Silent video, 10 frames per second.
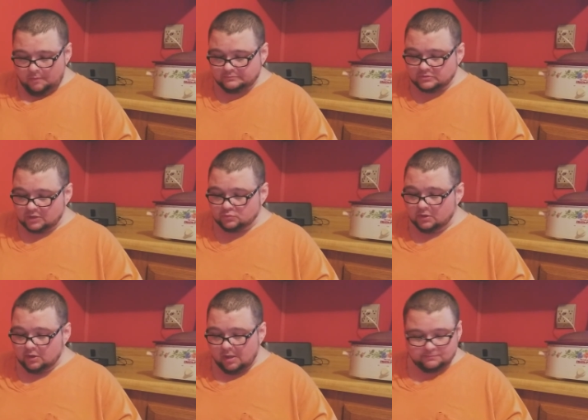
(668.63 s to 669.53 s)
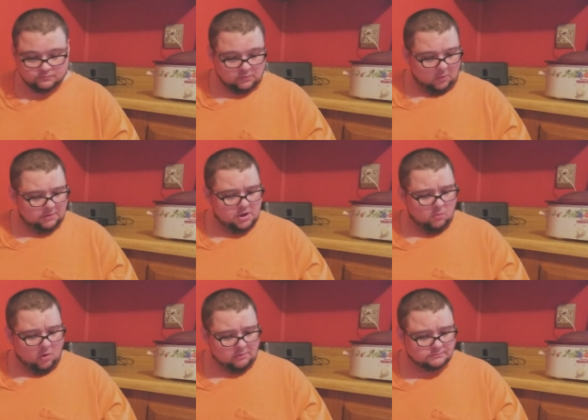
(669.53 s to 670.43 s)
That's really good. What do you
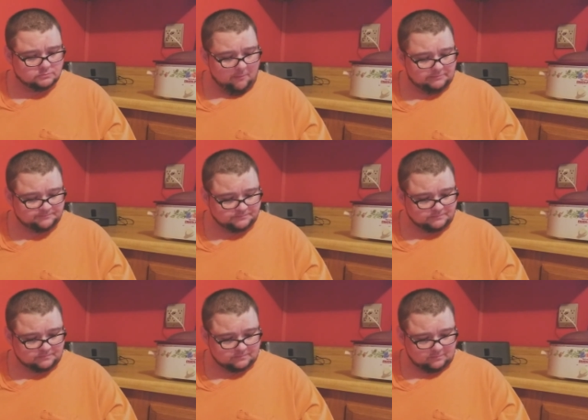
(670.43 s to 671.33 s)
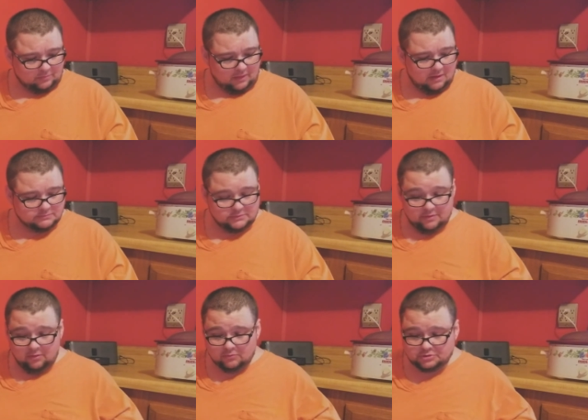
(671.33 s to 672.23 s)
want?
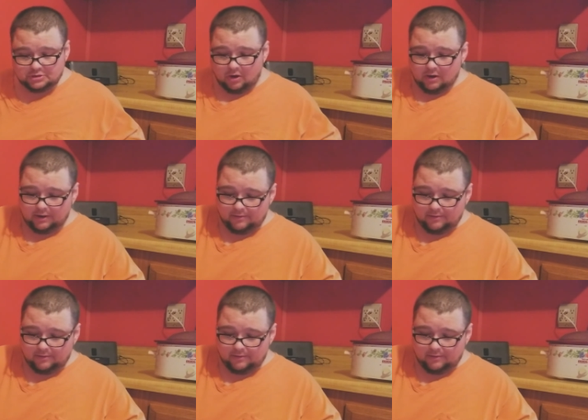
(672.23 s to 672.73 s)
You little shark.